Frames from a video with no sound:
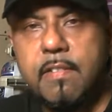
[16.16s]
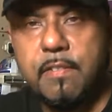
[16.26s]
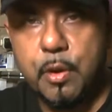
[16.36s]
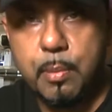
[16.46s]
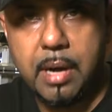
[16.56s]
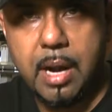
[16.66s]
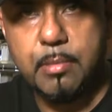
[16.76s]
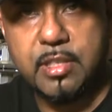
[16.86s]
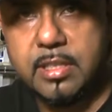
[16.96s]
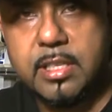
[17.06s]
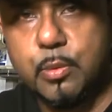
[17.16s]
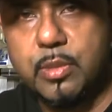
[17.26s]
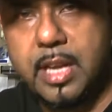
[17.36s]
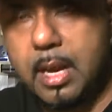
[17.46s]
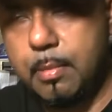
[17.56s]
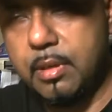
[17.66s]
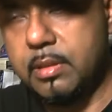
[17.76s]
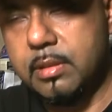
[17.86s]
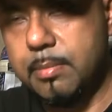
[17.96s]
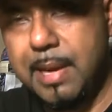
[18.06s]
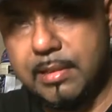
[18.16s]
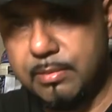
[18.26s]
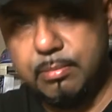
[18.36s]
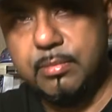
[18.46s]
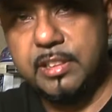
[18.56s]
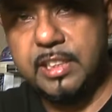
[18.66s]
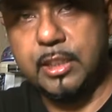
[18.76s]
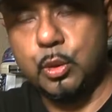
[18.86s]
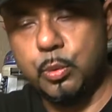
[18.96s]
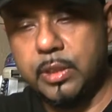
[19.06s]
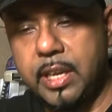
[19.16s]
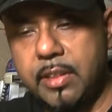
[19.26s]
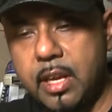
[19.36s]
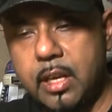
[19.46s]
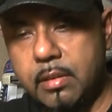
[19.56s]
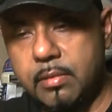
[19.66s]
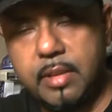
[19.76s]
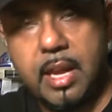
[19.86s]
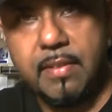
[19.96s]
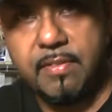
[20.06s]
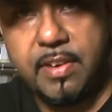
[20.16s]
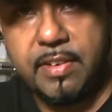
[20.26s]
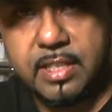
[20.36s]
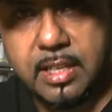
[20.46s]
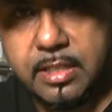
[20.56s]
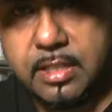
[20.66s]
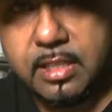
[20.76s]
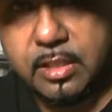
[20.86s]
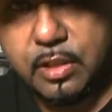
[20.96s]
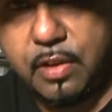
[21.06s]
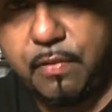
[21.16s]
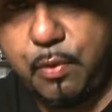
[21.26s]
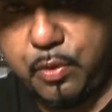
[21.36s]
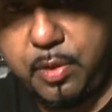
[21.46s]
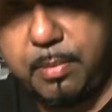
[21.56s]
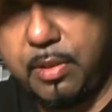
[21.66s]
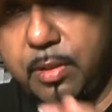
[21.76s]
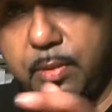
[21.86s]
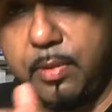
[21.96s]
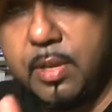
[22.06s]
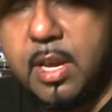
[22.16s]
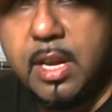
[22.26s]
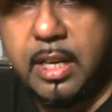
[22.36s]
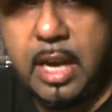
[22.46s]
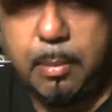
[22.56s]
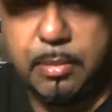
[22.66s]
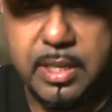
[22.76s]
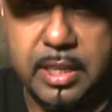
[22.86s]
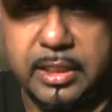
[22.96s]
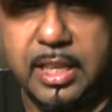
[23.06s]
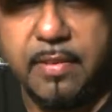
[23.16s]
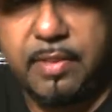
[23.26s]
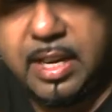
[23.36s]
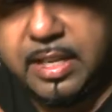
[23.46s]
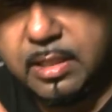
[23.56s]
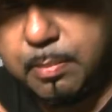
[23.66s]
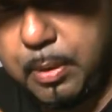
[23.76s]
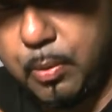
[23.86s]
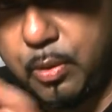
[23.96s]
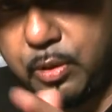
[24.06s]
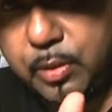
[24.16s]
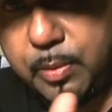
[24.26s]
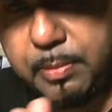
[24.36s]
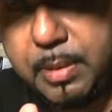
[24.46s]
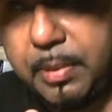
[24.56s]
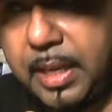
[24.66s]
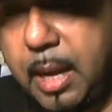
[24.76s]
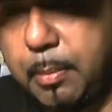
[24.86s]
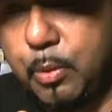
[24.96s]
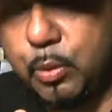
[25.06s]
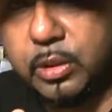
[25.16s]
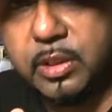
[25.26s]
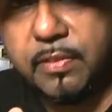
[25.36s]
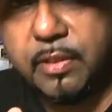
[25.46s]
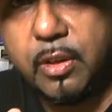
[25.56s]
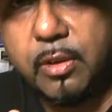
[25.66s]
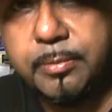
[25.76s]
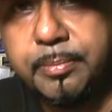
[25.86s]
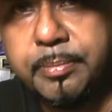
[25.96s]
film cameras and stills cameras, about 6 altogether, and they have various lenses and so forth. Some of the cameras actually have the lens built onto them, some of the camcorders I've got.